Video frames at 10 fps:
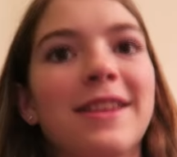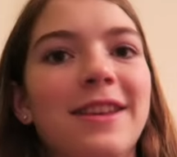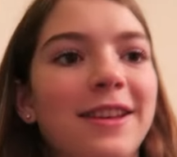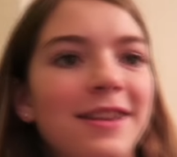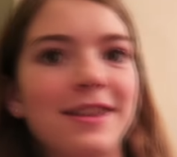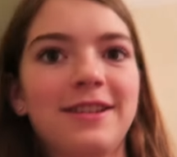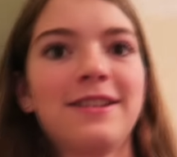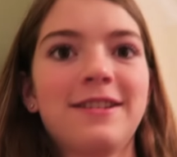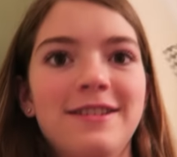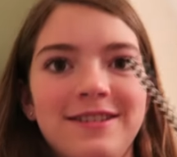
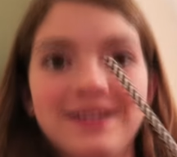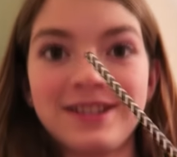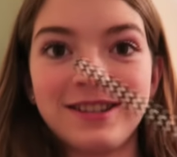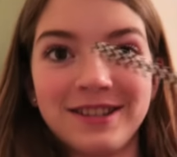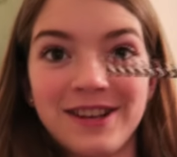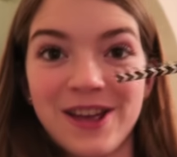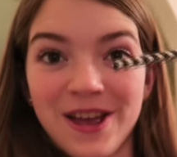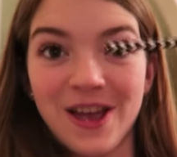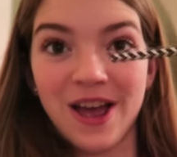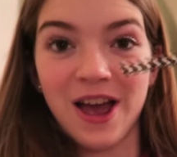
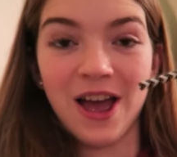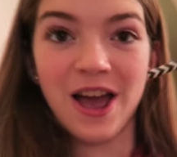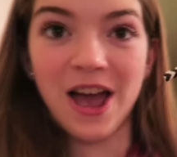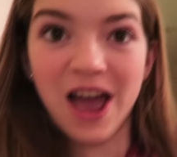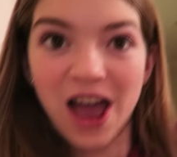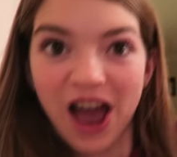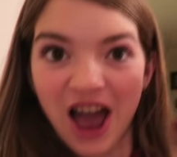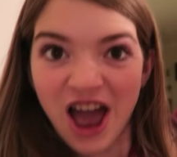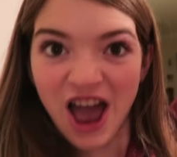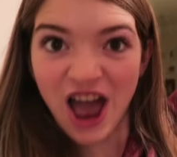
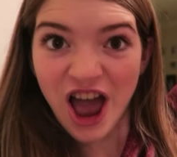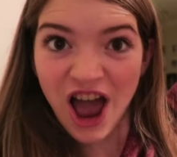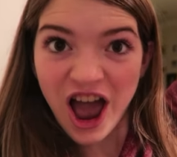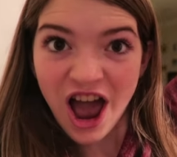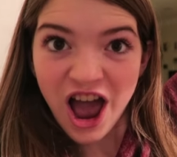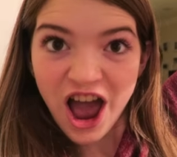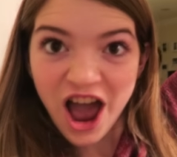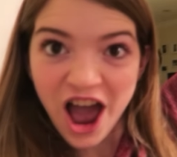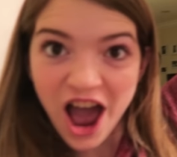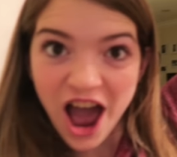
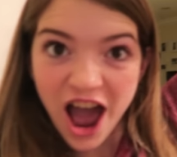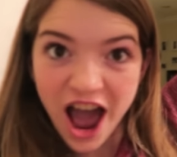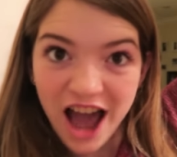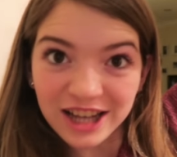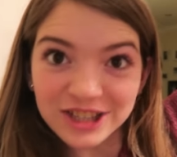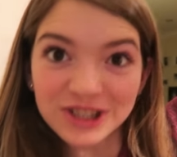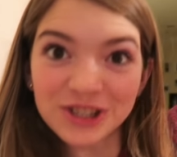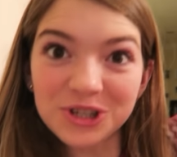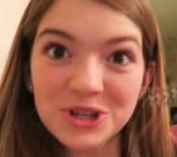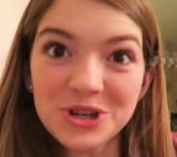
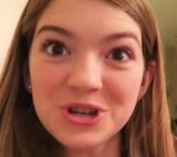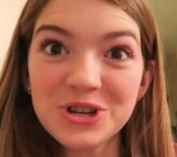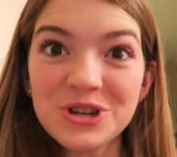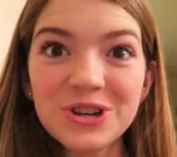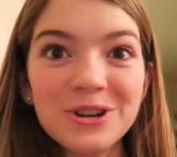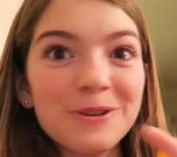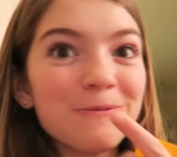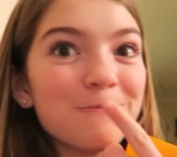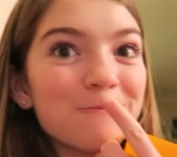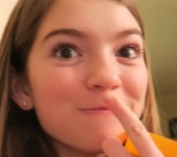
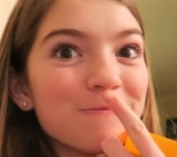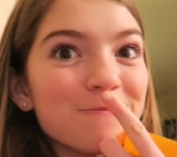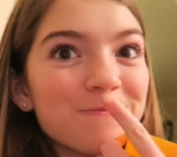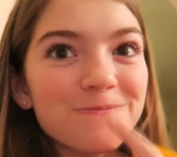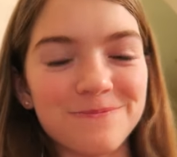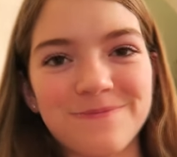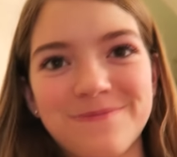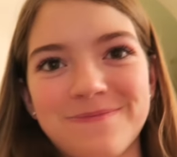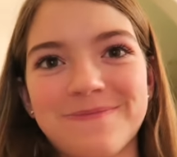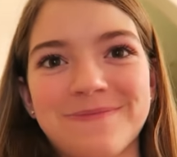
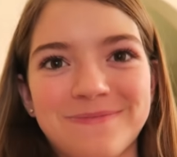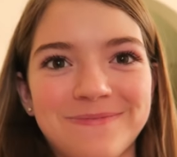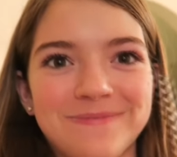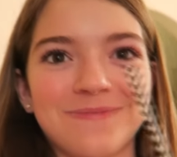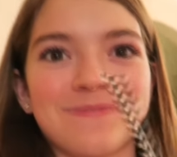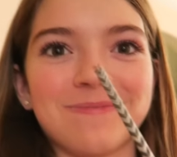No one is speaking in this clip.